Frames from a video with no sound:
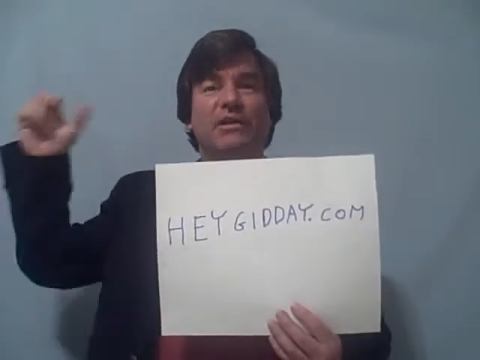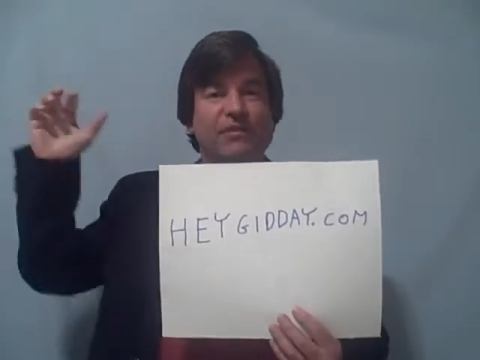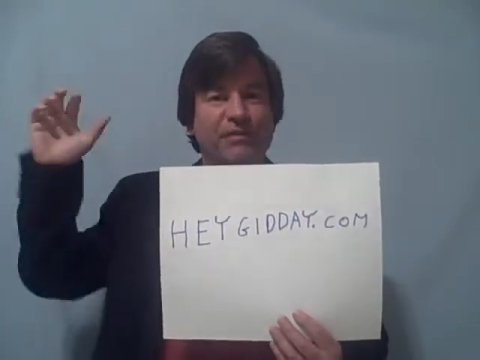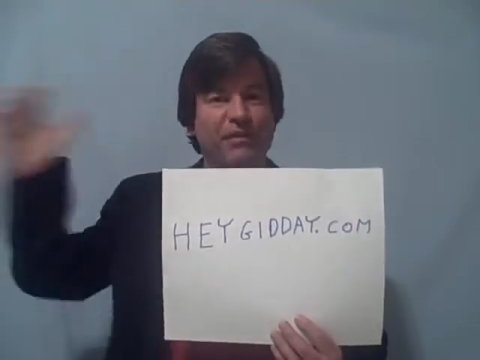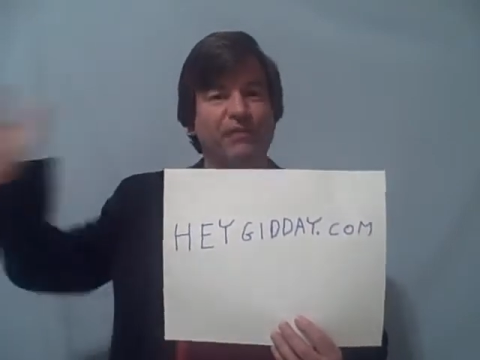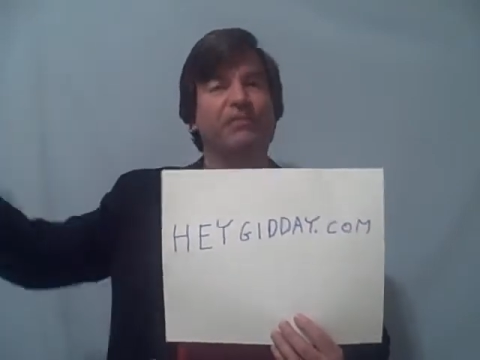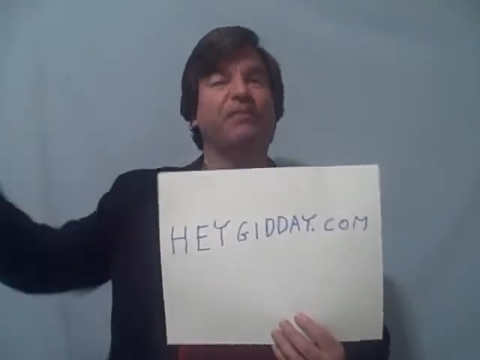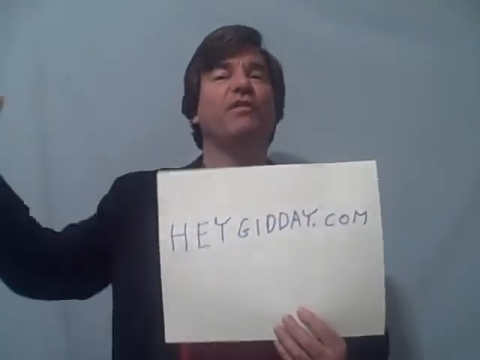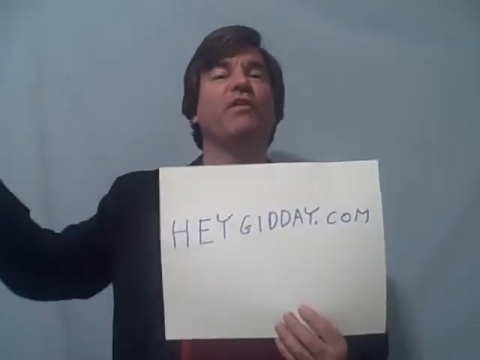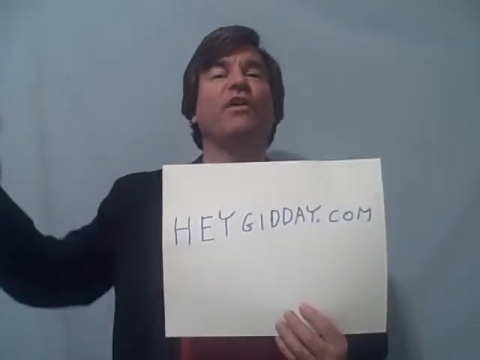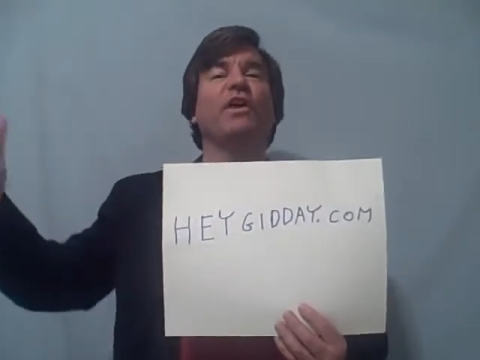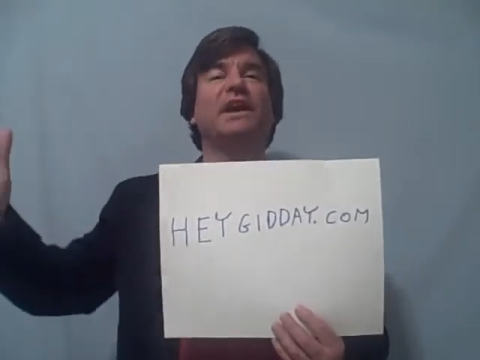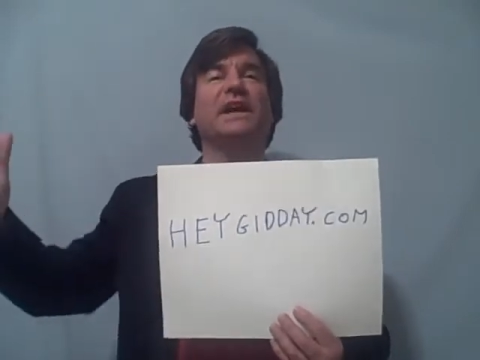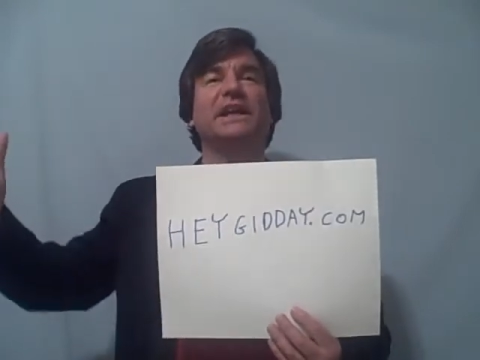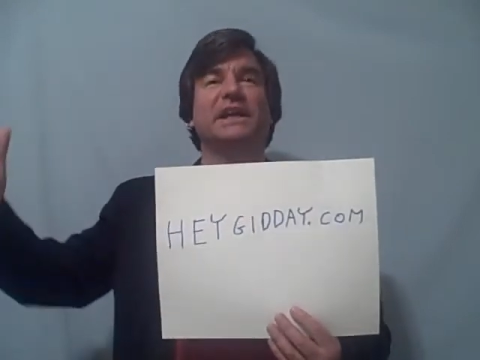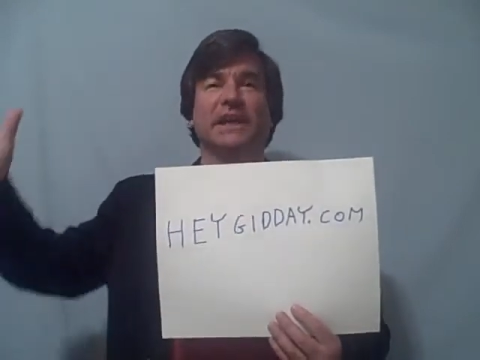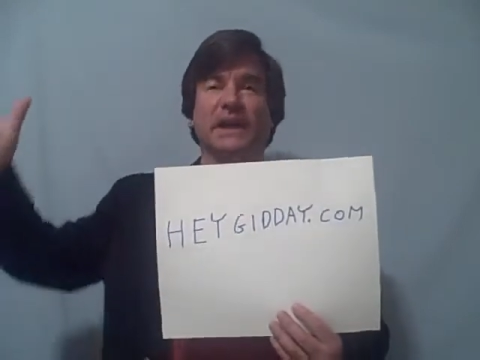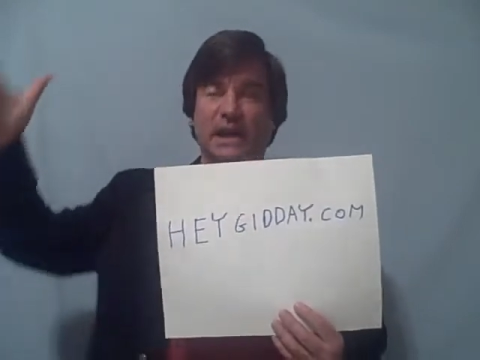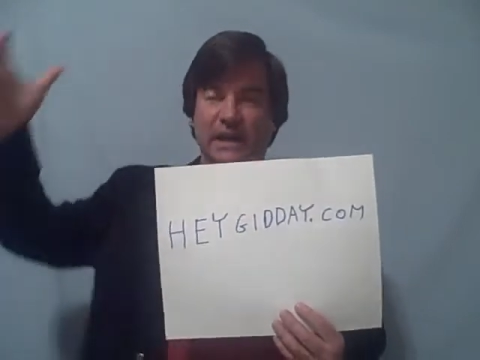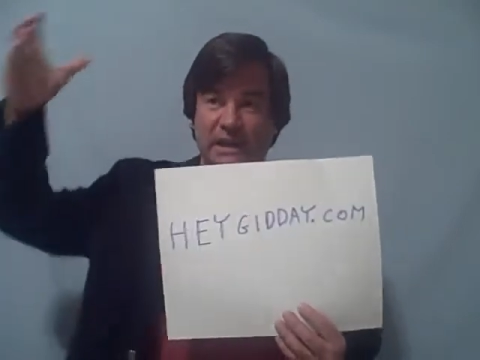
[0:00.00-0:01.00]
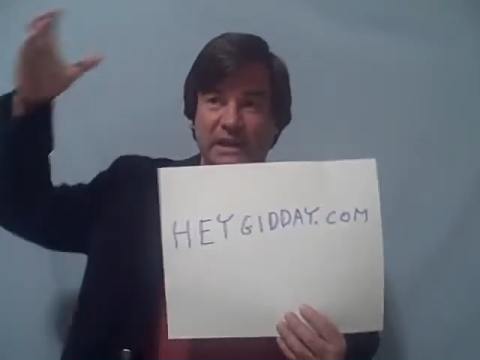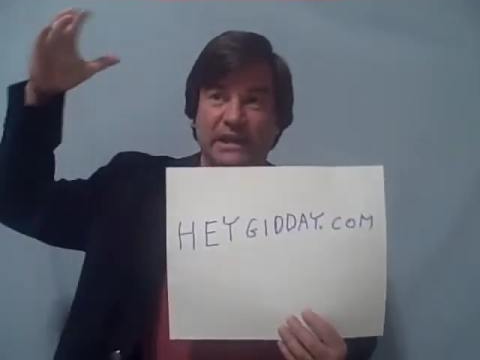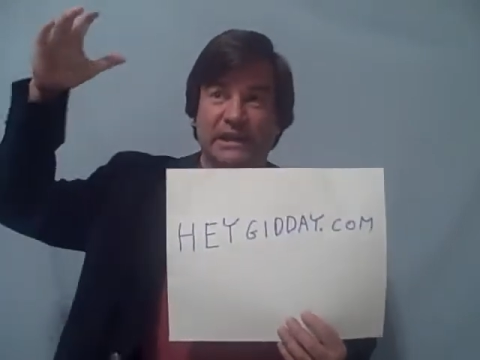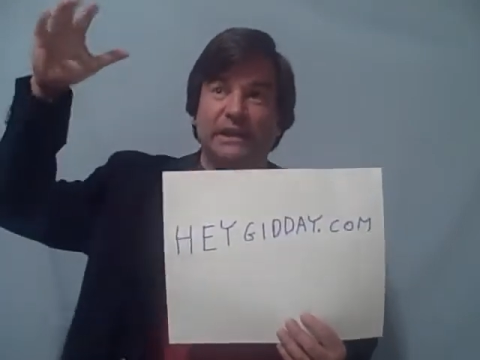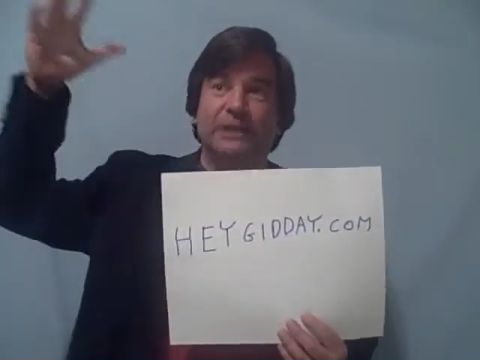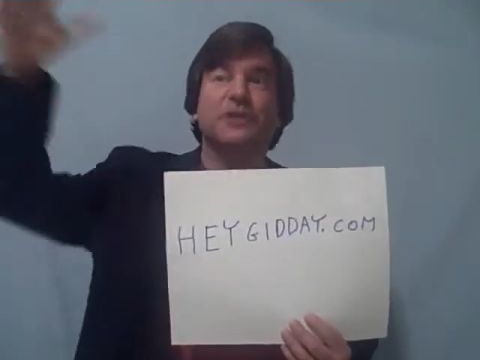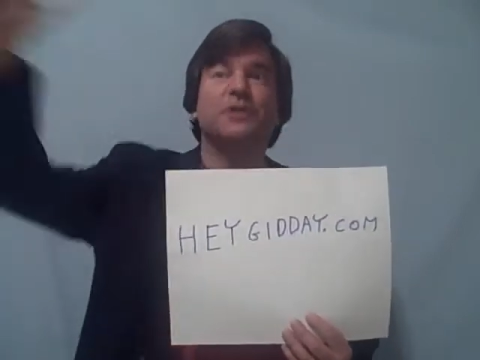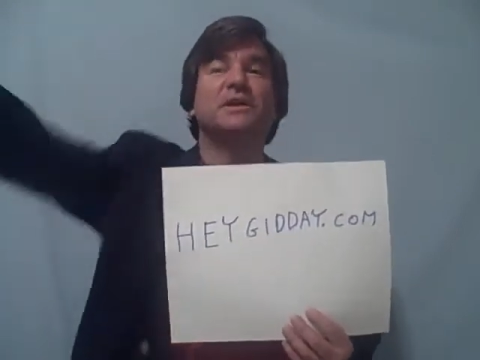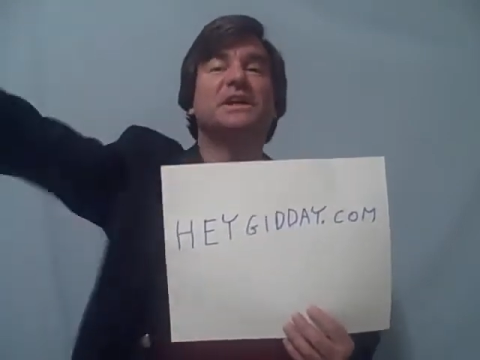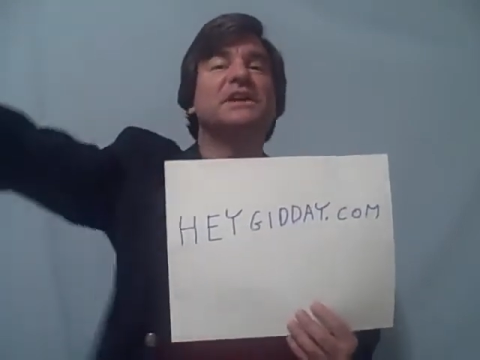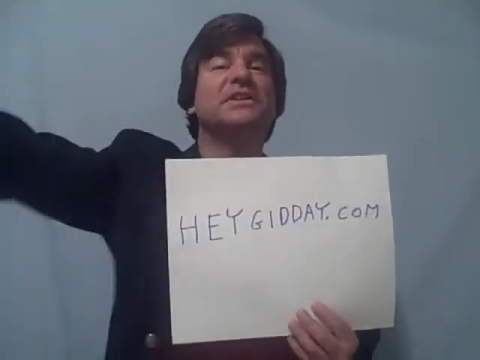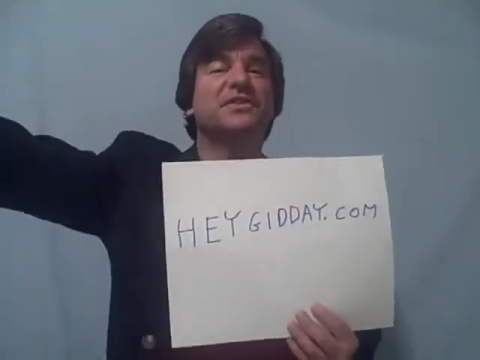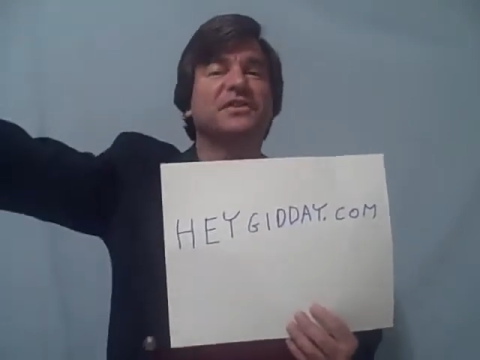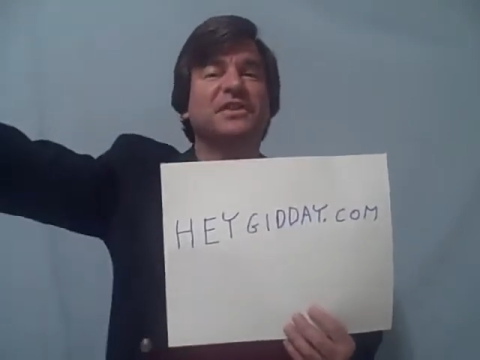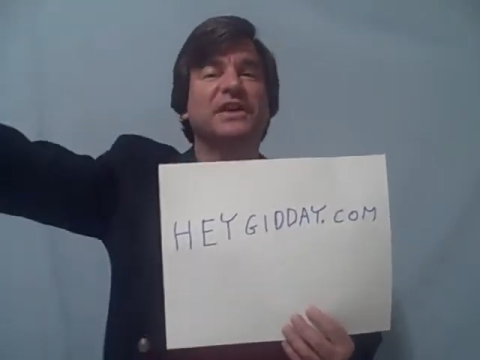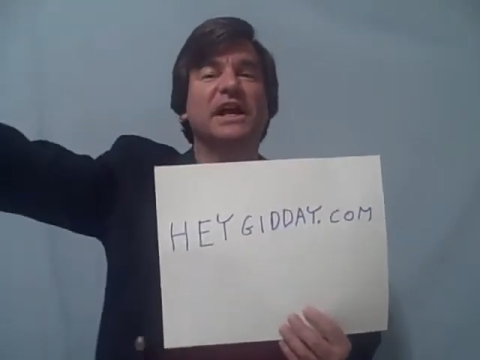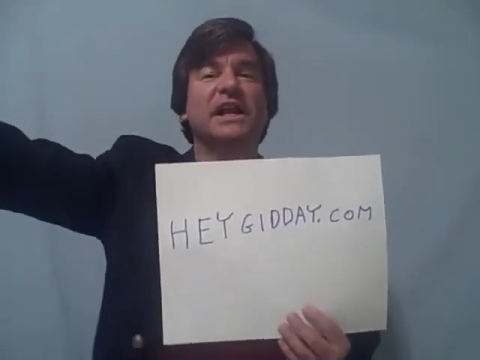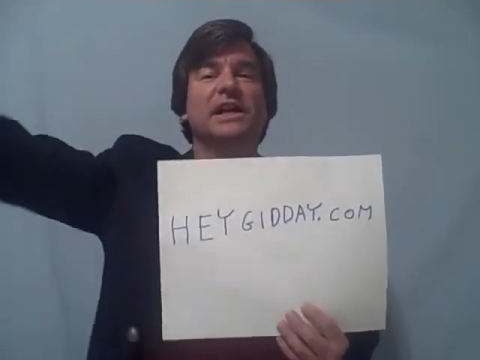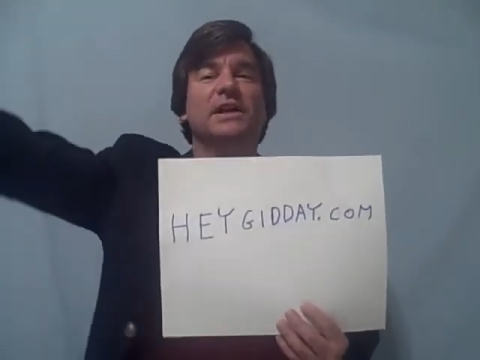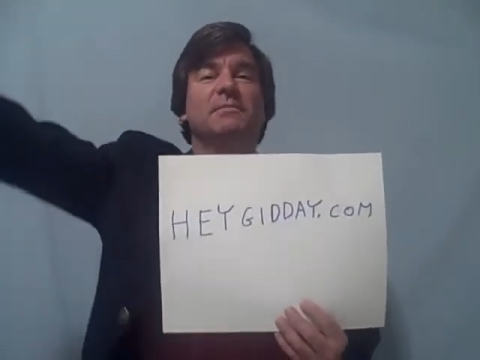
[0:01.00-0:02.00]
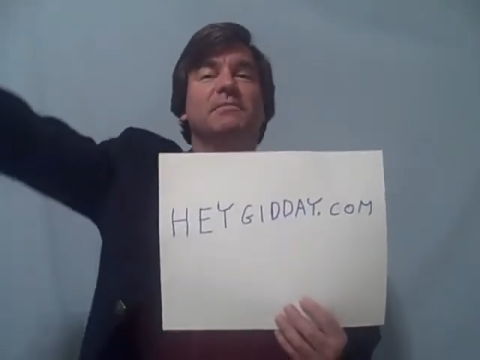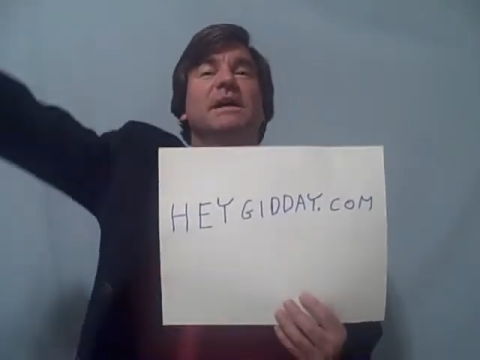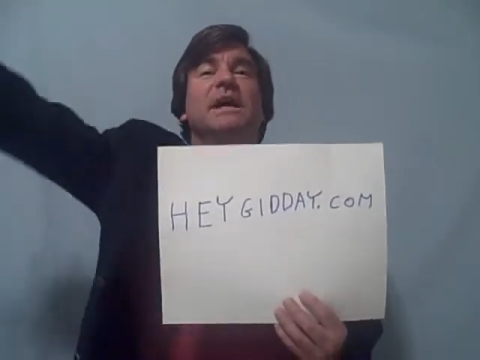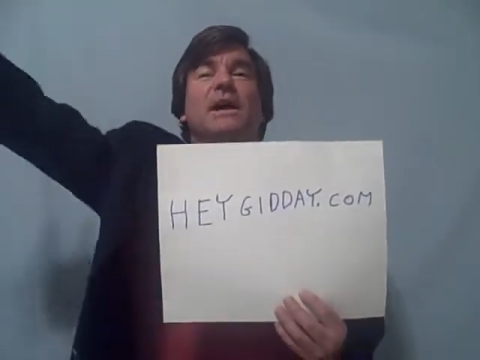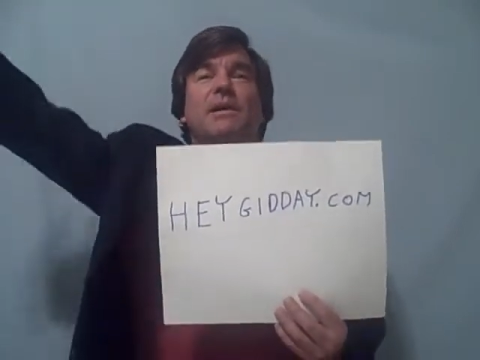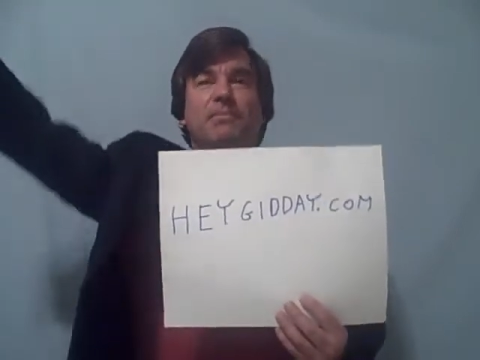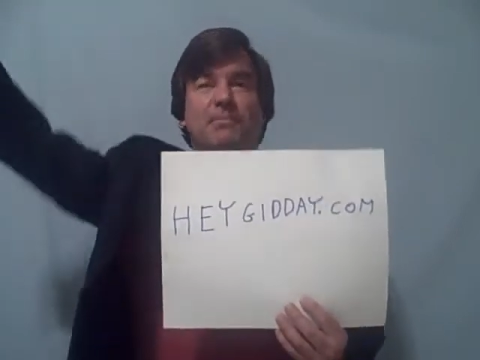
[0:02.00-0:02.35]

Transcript: for free. You can sell them,